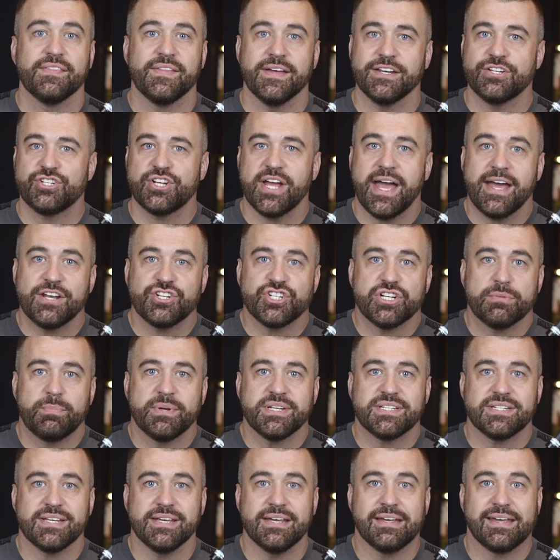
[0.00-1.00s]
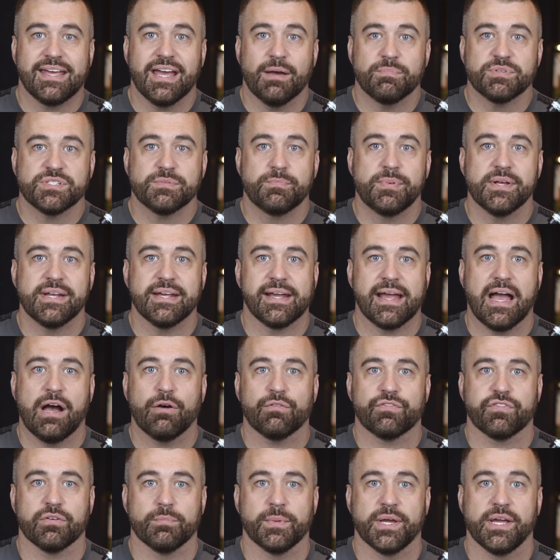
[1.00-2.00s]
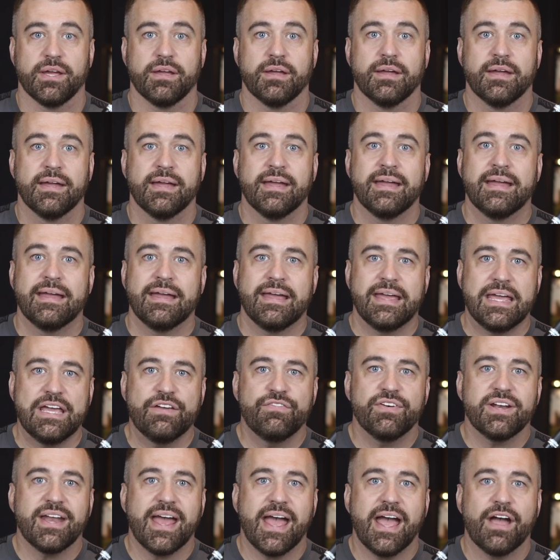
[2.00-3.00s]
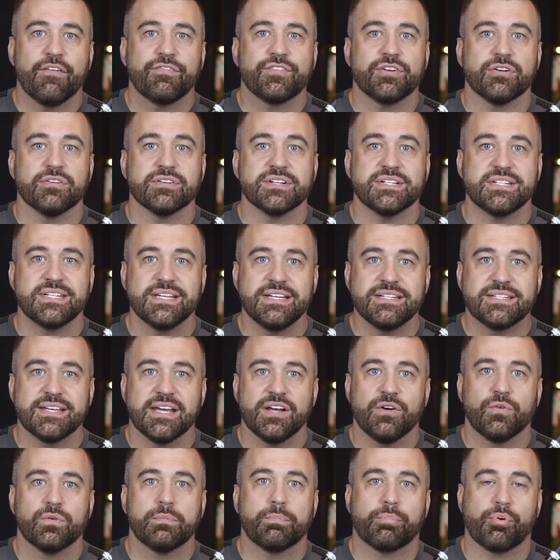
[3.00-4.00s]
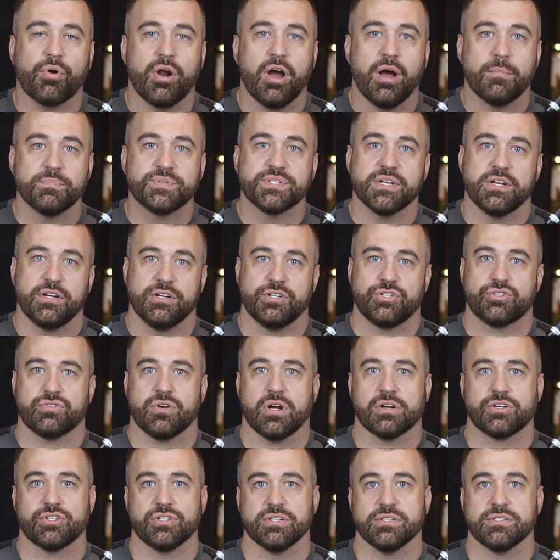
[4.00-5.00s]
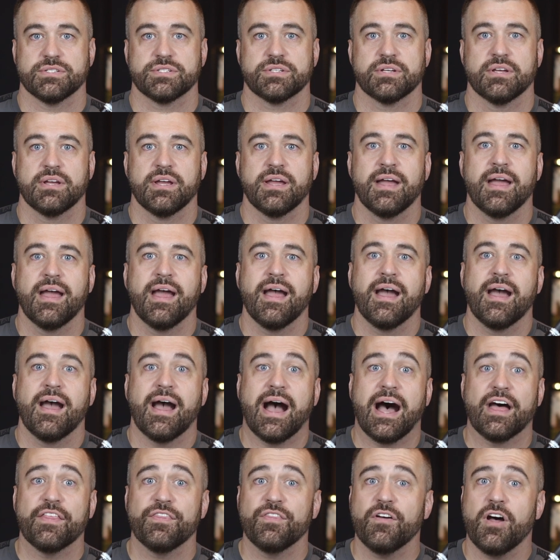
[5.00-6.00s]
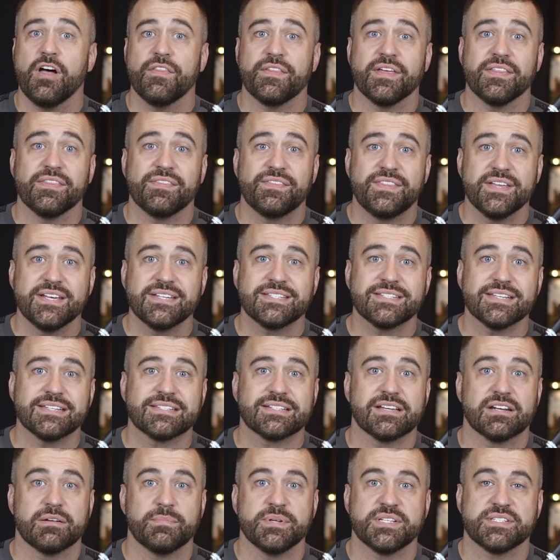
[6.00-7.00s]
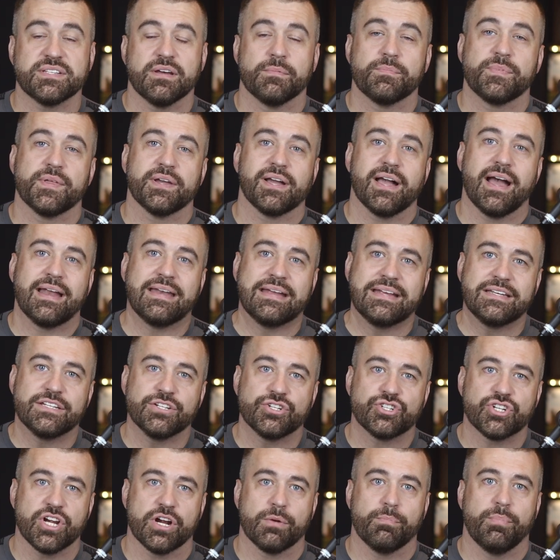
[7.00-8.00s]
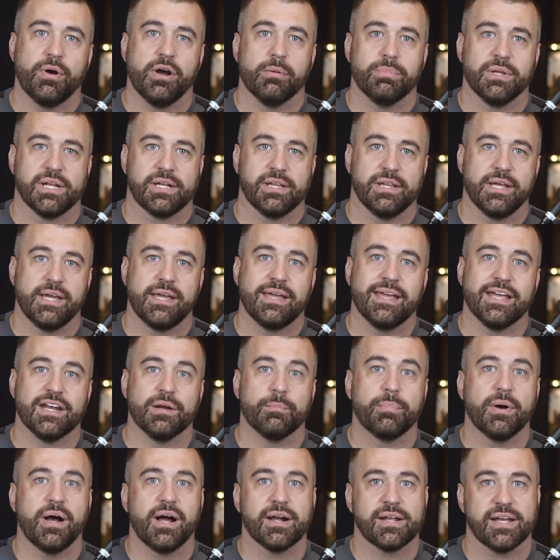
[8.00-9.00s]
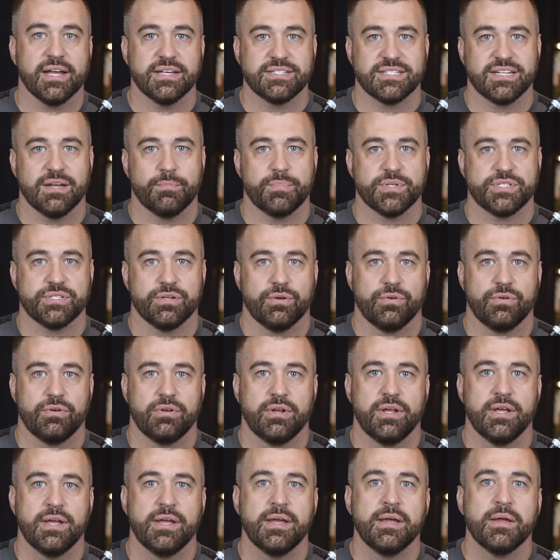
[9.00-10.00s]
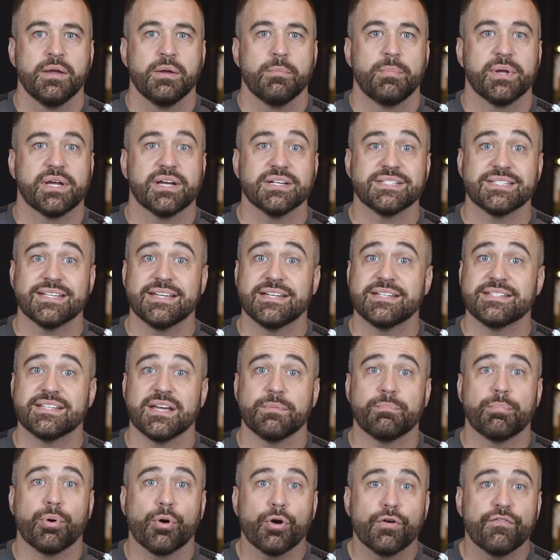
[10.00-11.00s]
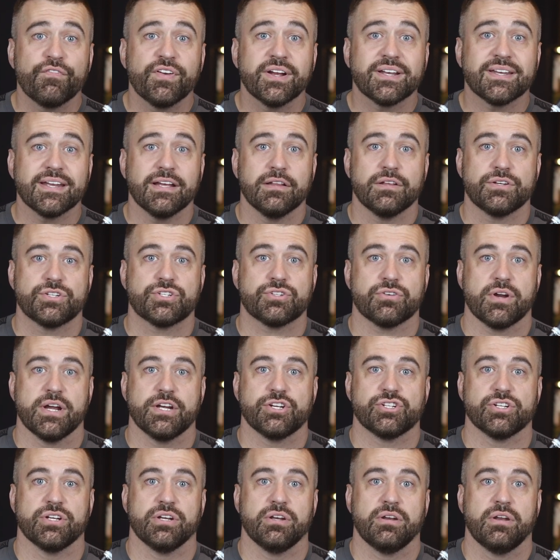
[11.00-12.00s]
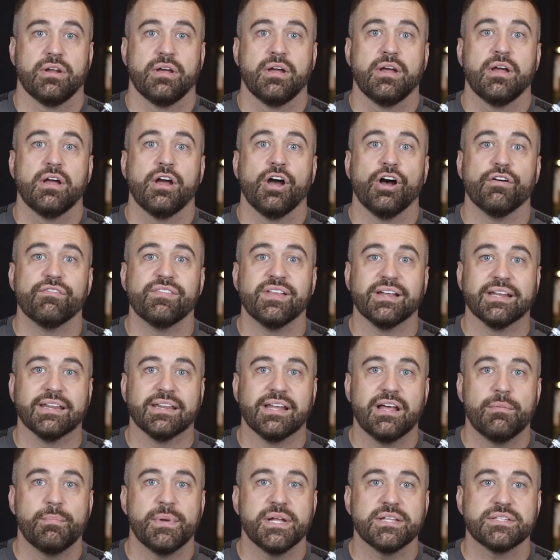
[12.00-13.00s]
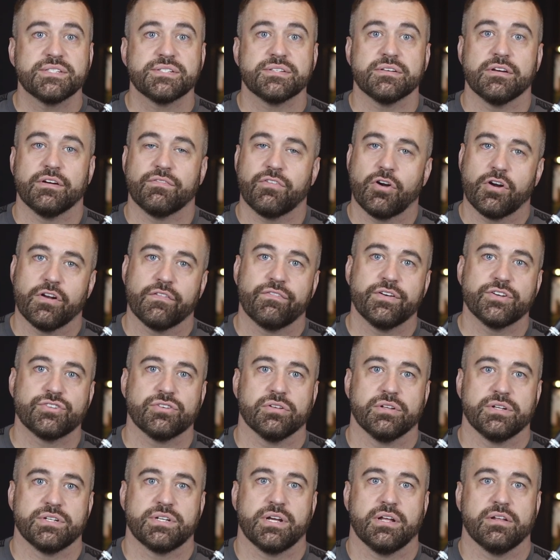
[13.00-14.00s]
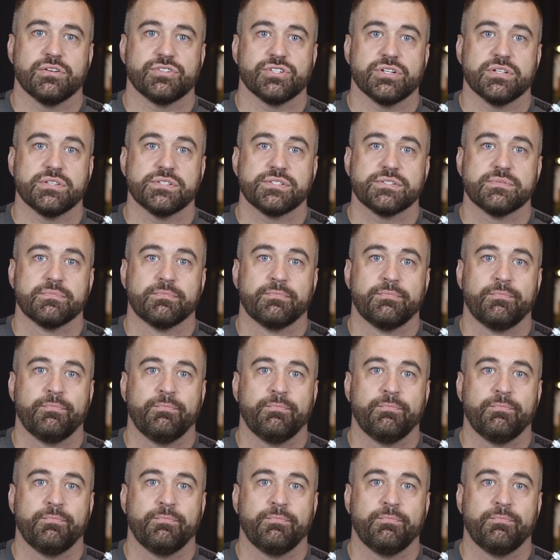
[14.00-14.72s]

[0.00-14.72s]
that ChatGPT kept spitting out for me, even after detailed prompts and instructions, I thought that this is going to be something I need to share publicly in a podcast episode because it is a perfect illustration of the limits of artificial intelligence.